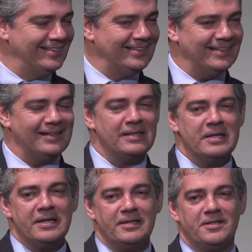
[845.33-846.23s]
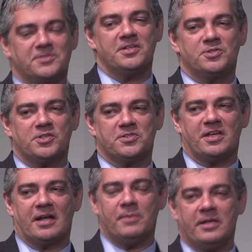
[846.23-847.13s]
Yeah. It's just
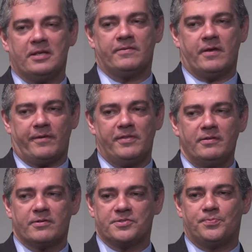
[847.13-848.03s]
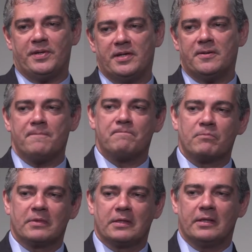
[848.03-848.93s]
that, I mean, I think there's been
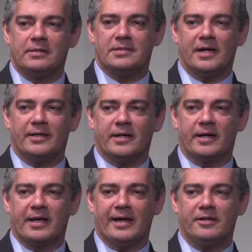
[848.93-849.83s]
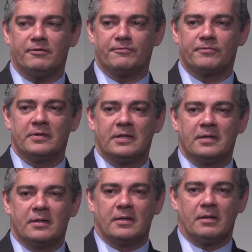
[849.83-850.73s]
done a kind of
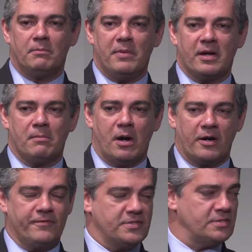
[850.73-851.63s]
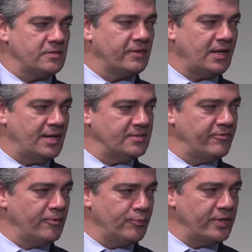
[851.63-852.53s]
metamorphosis of the
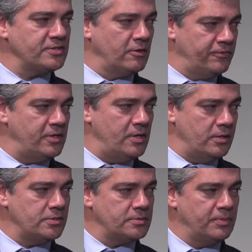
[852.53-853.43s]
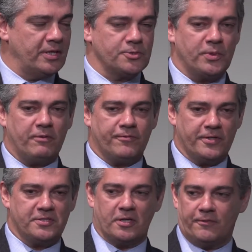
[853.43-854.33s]
concept of BRICS over the years, because when it
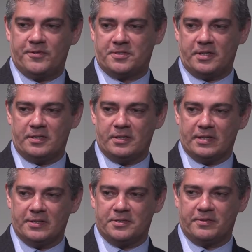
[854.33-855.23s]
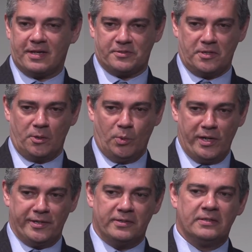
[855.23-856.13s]
first surfaced in 2001,